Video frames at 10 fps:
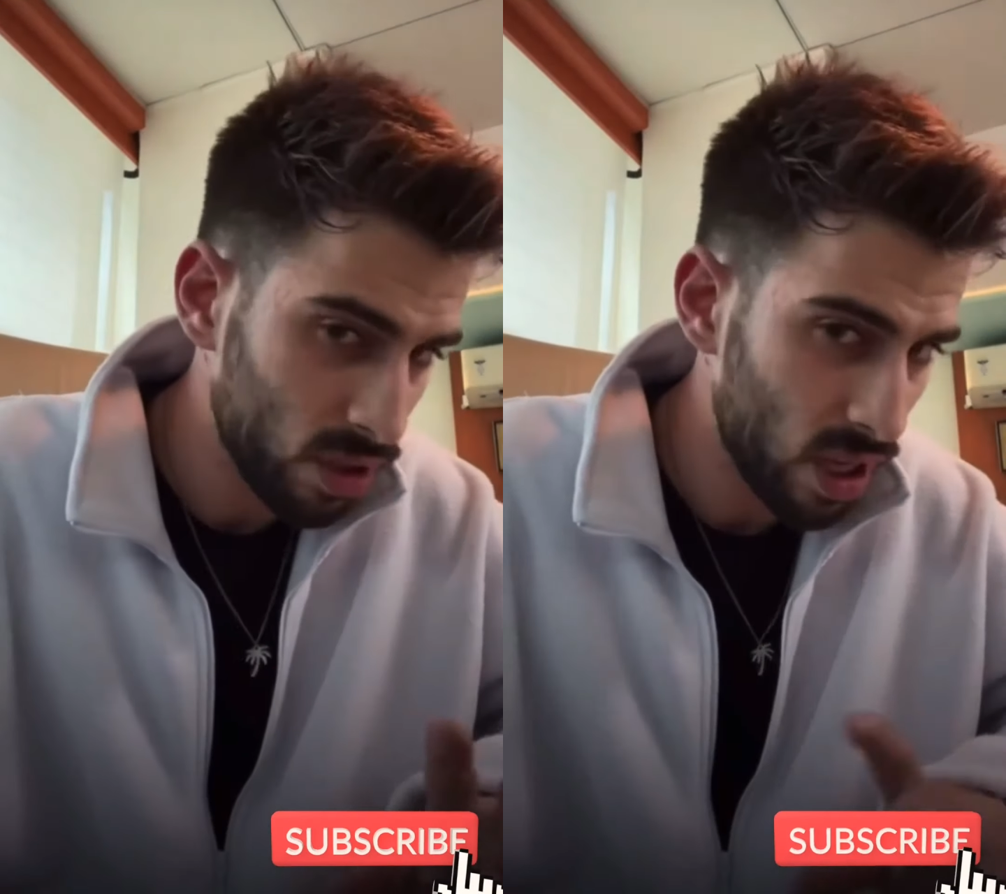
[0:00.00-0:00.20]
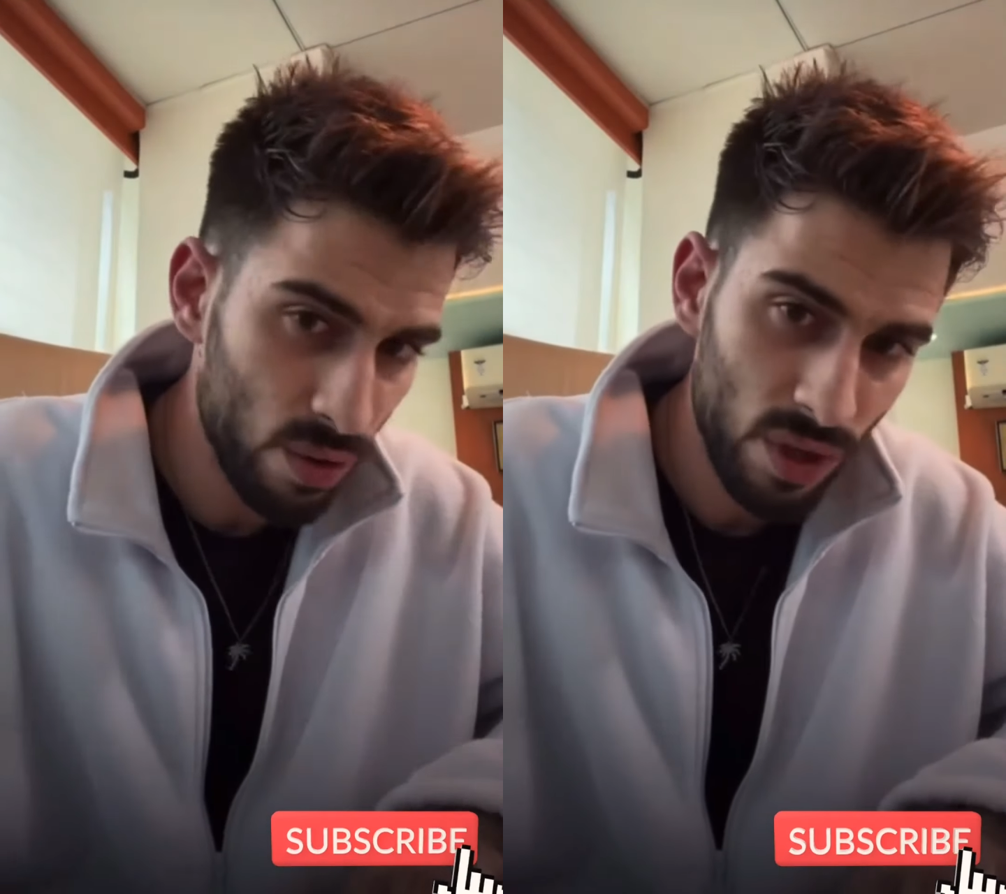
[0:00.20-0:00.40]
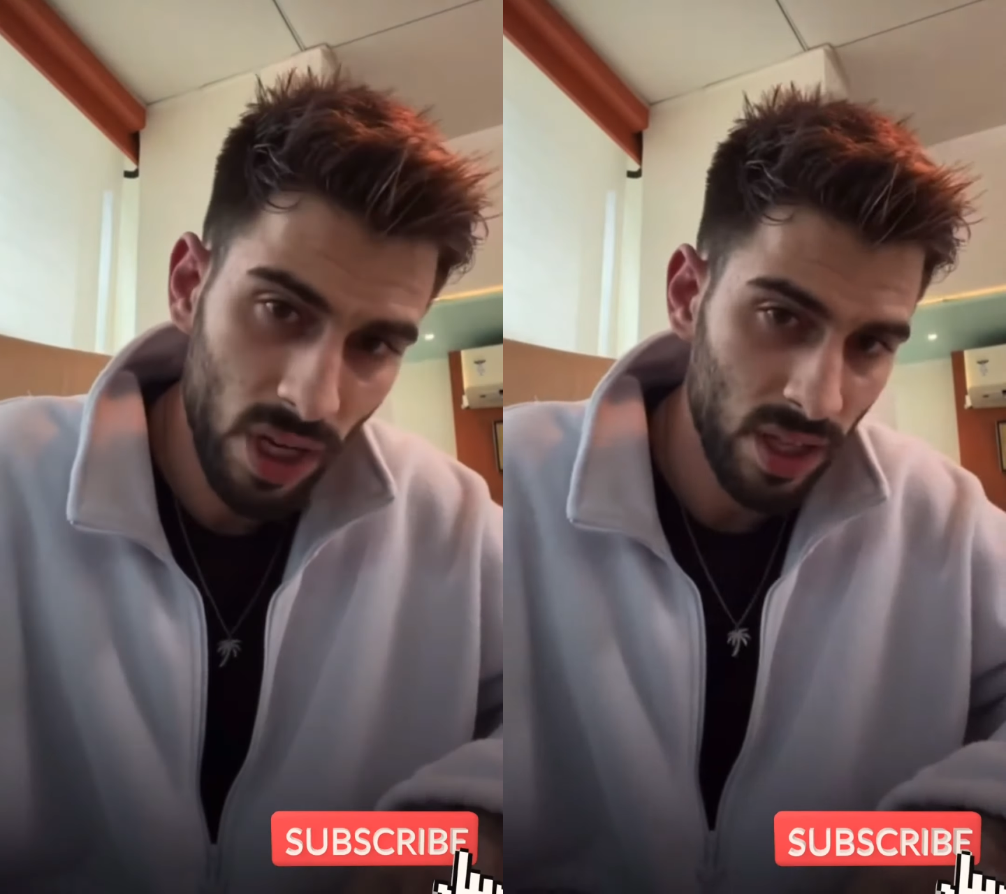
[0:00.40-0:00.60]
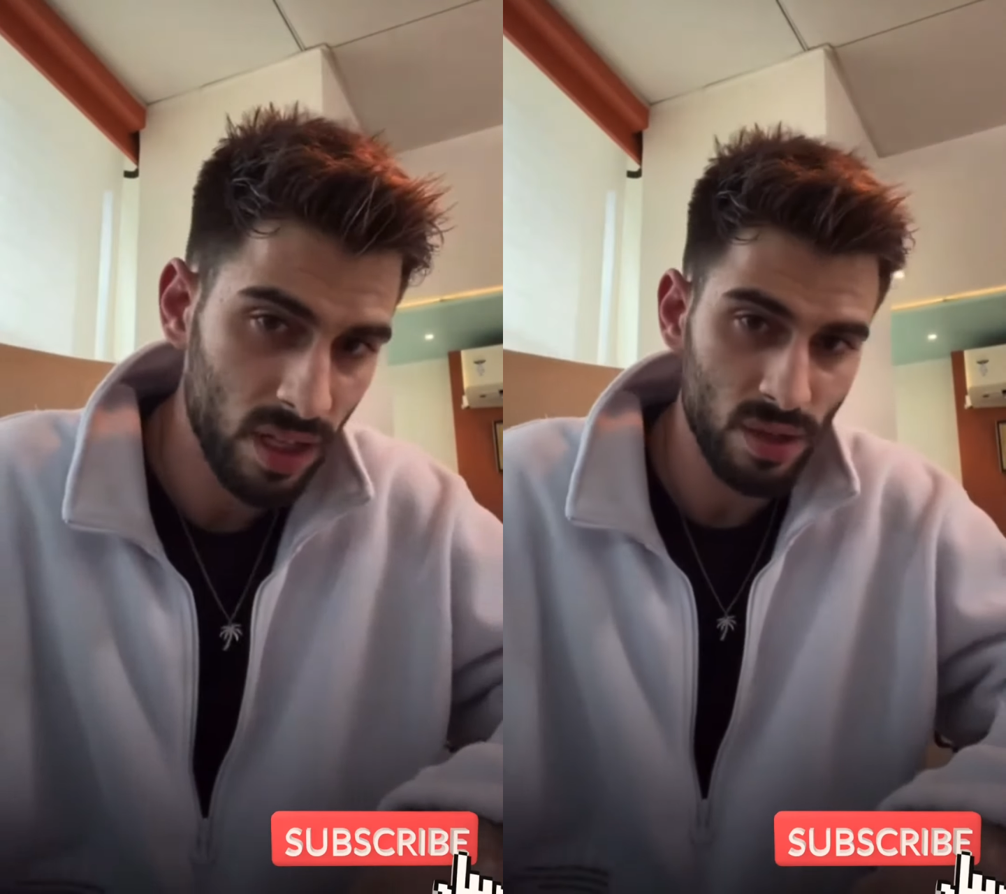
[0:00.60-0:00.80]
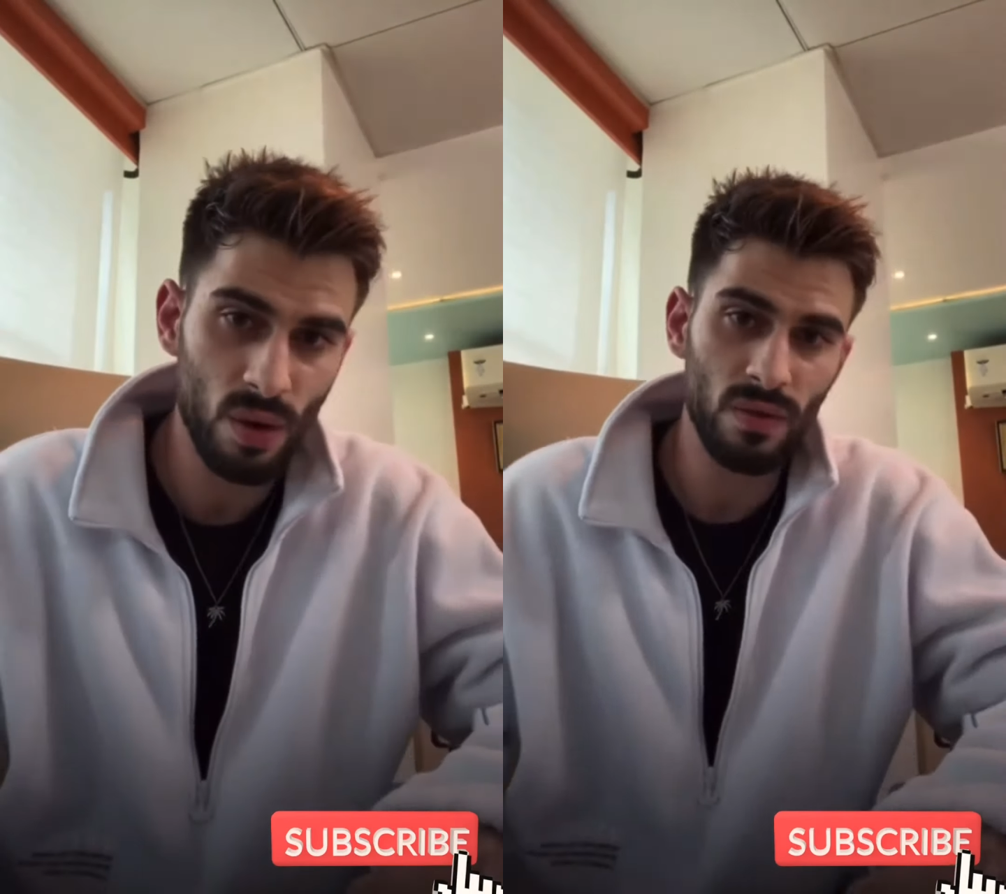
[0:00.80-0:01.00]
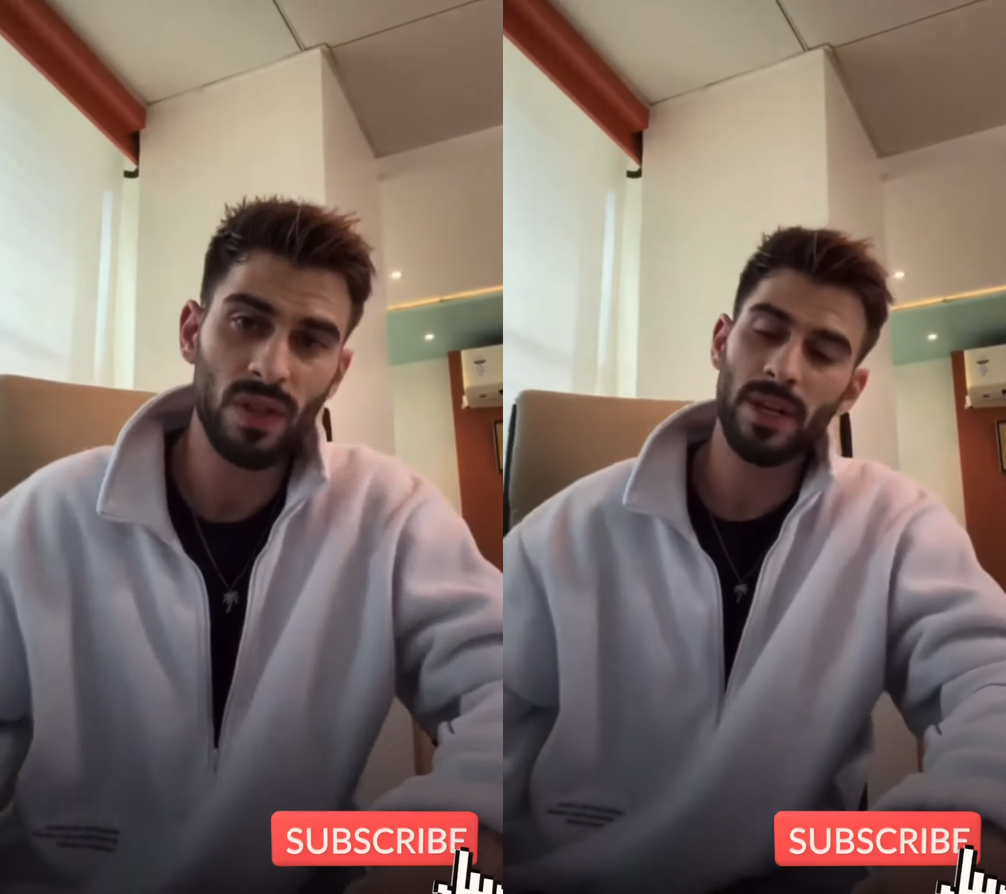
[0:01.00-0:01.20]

the Anushka thing is over,